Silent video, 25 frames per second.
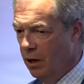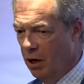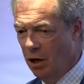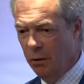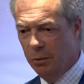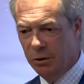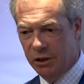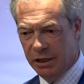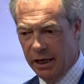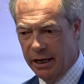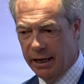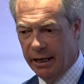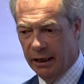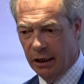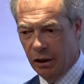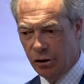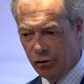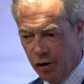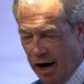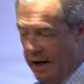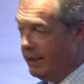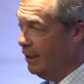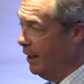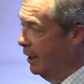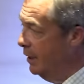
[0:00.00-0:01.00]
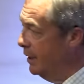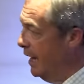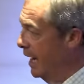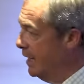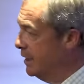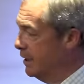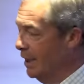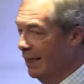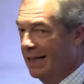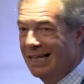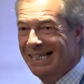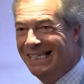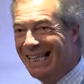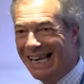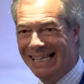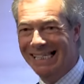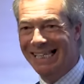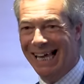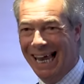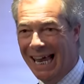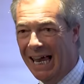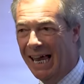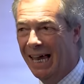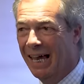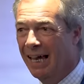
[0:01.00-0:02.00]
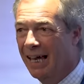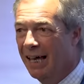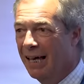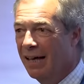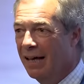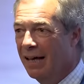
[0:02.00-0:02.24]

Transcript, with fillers: who was sitting at a trading desk in the city,